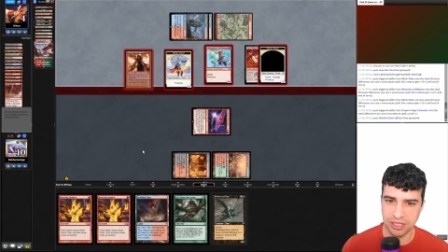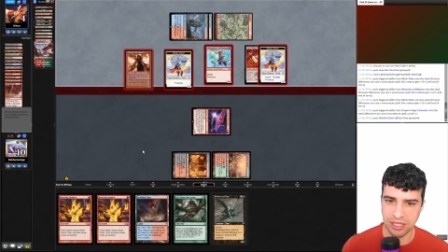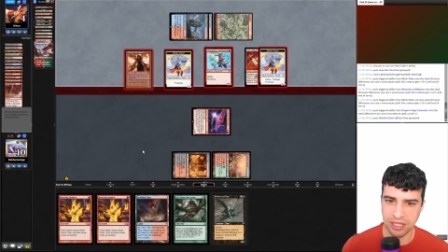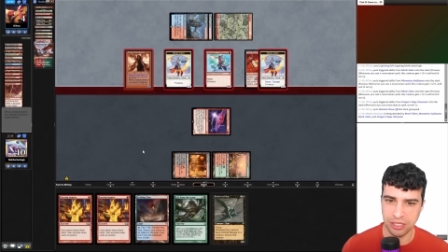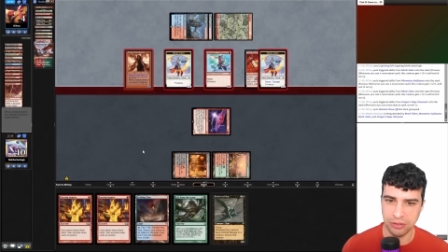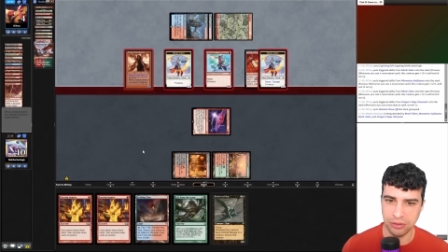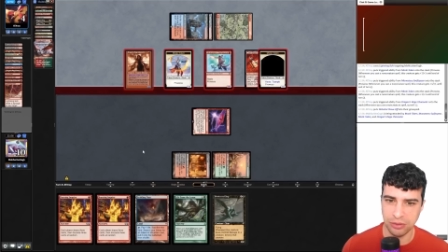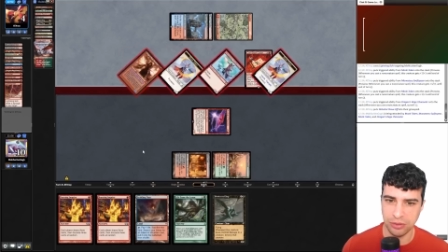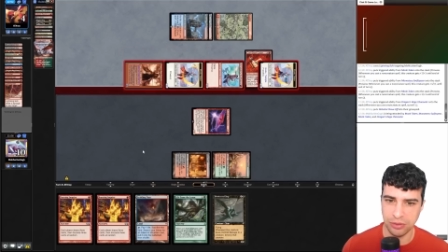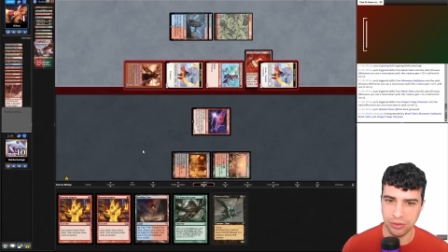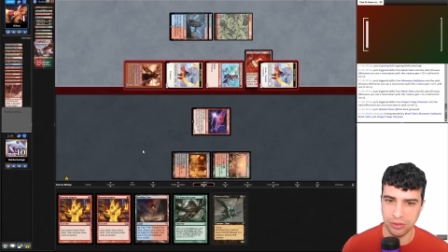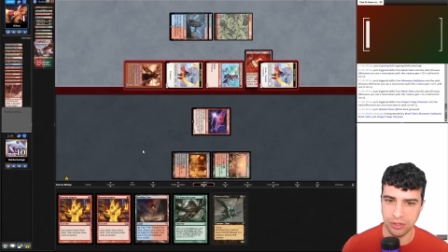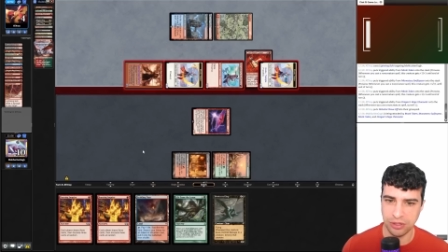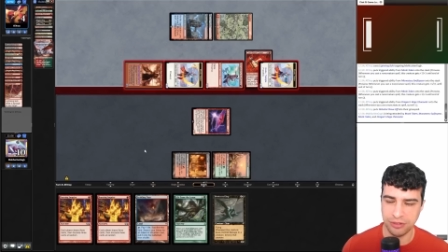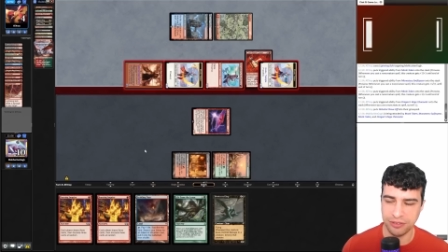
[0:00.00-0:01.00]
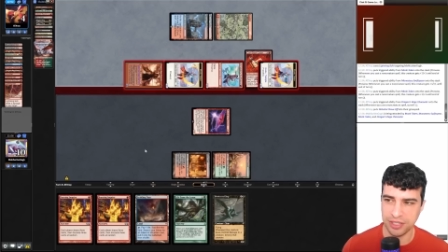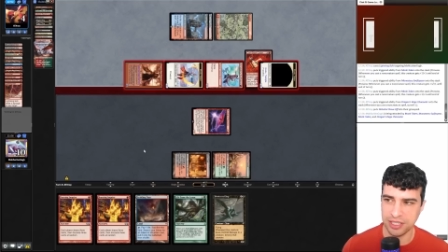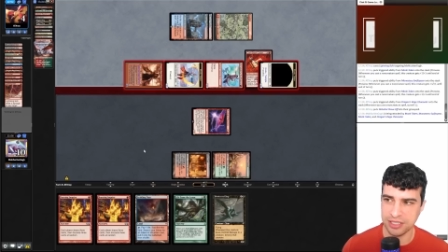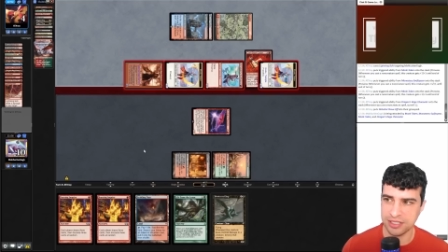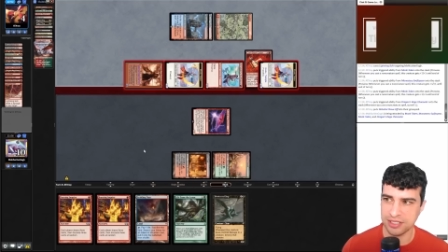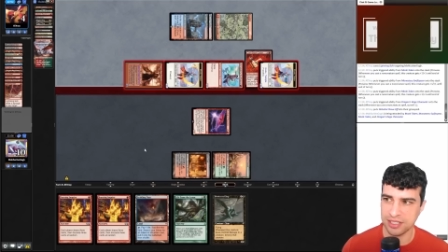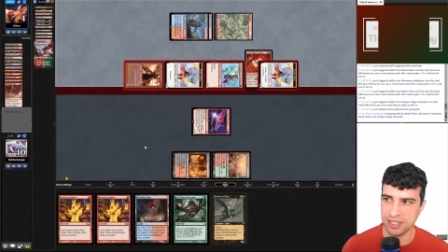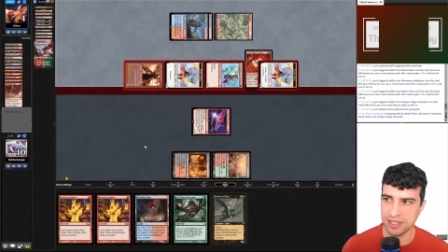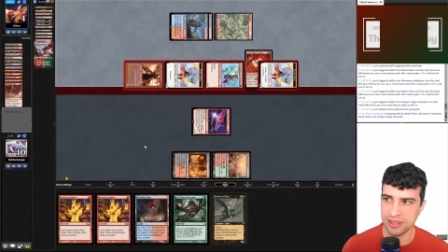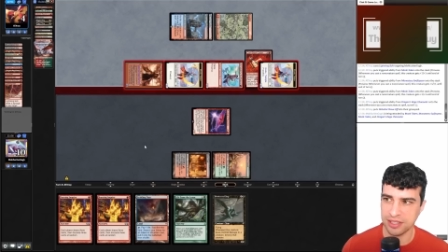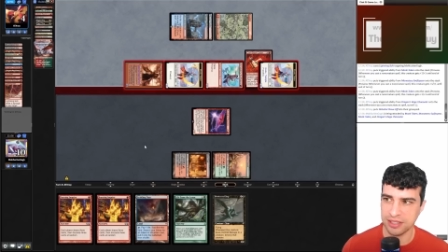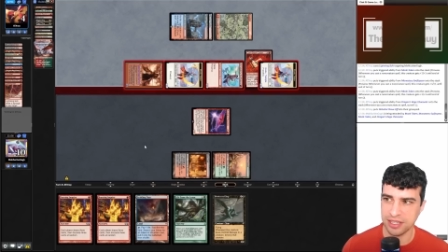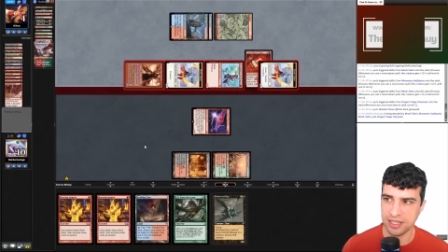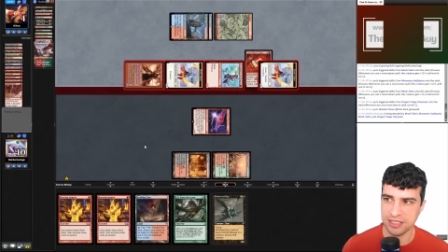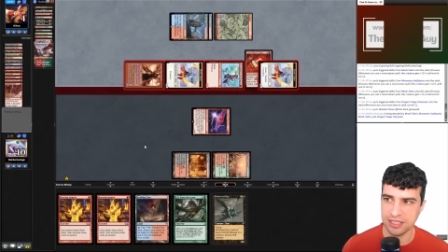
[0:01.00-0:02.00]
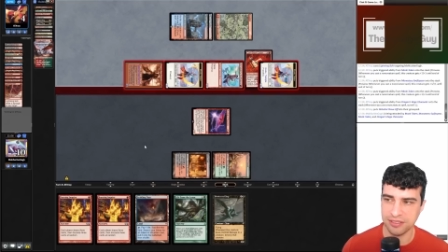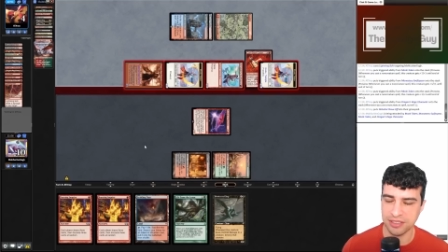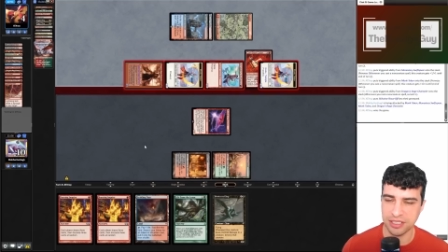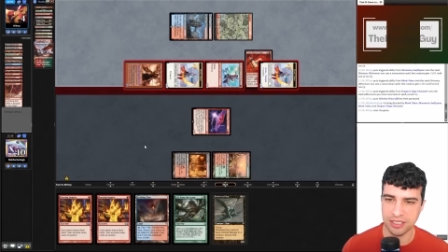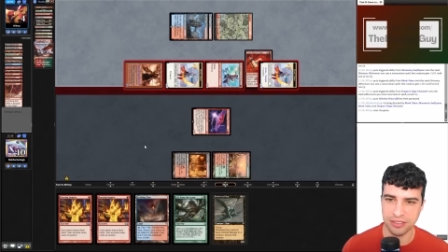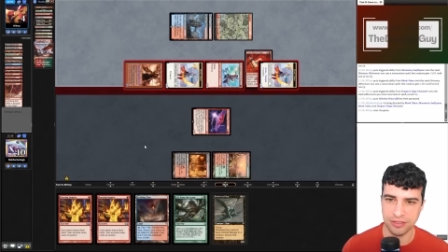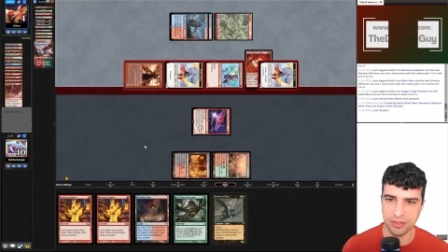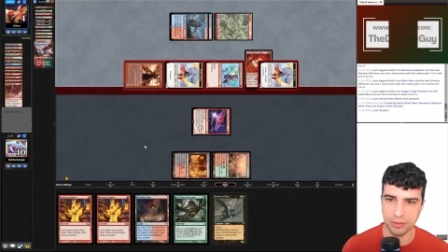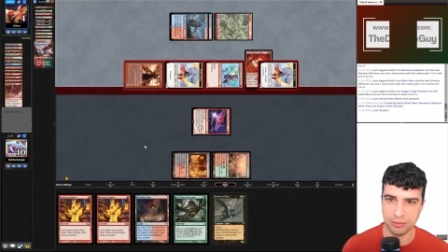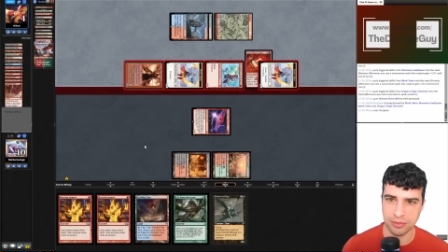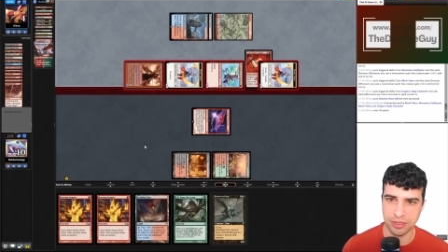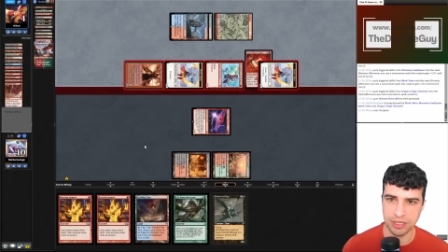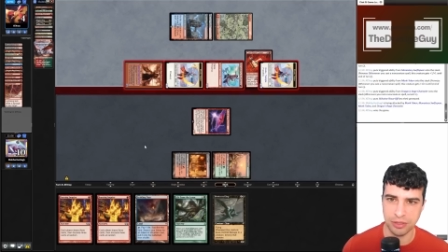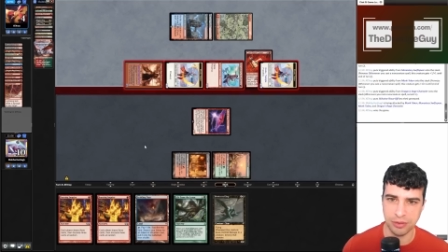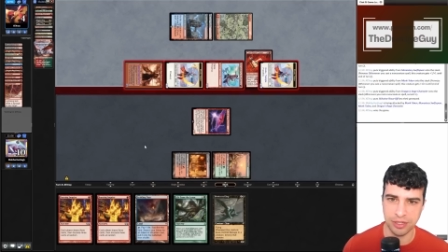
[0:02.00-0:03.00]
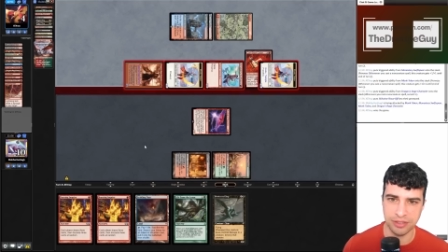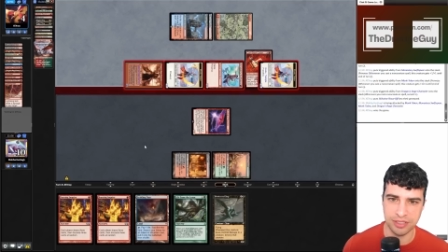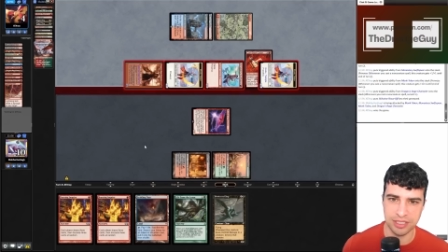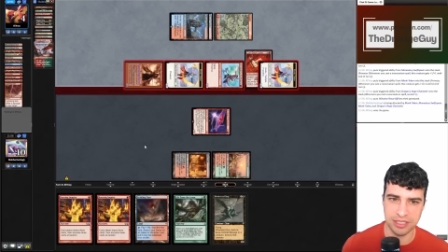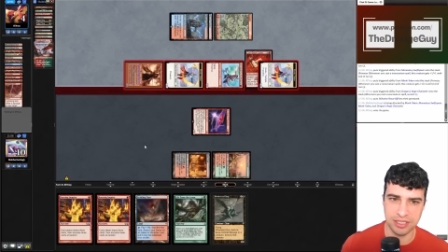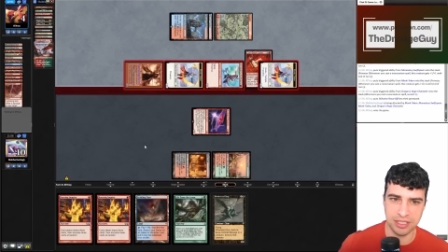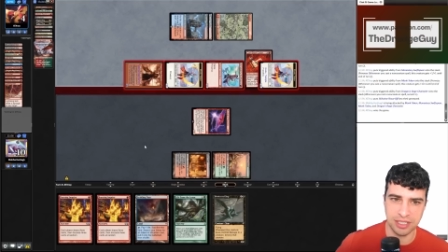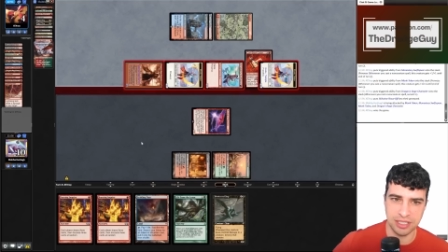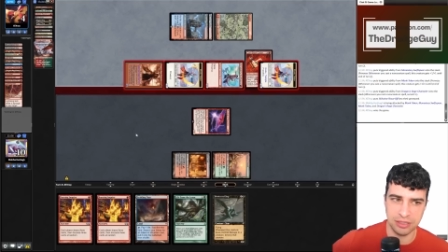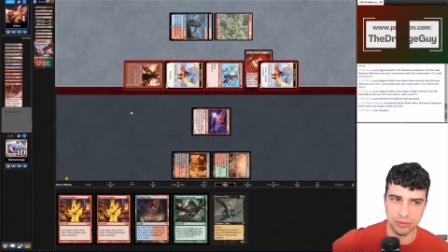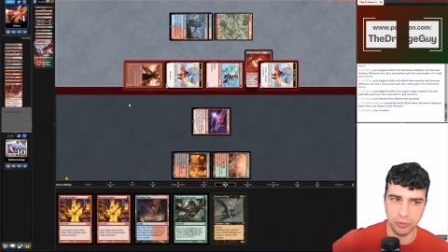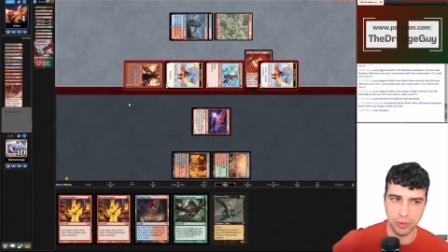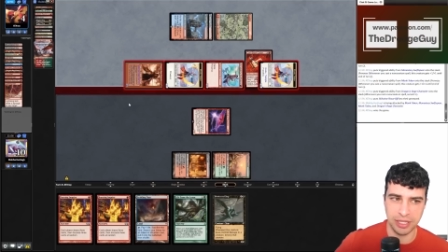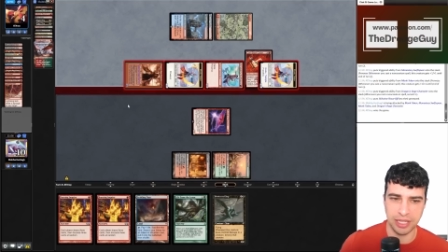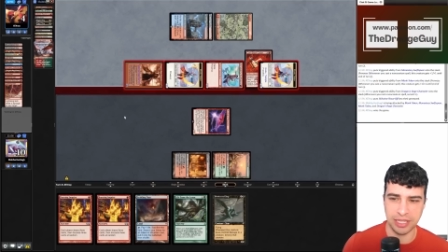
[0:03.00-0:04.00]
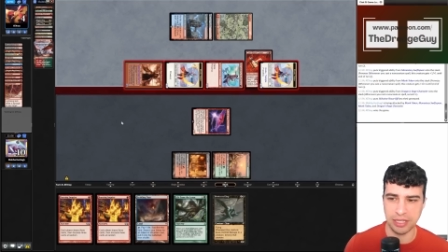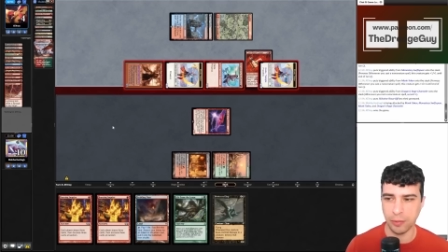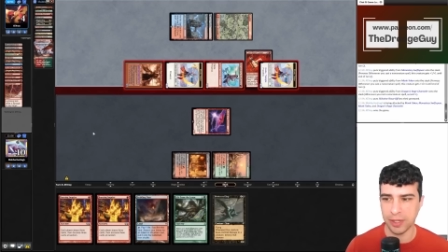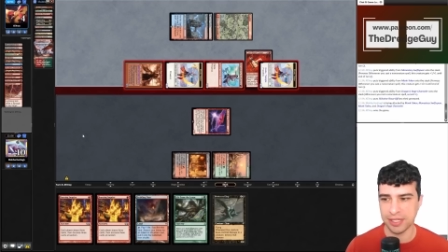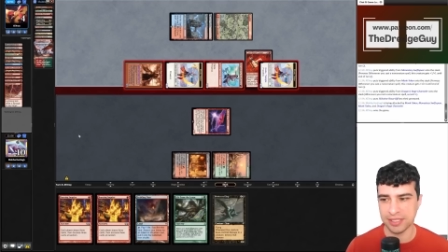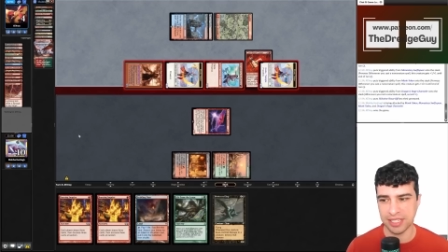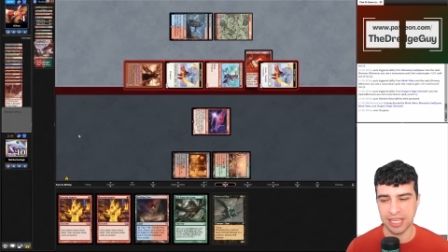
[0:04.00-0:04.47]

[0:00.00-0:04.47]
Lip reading: kill our Phoenix and then cast Lava Dart from their graveyard and win anyways.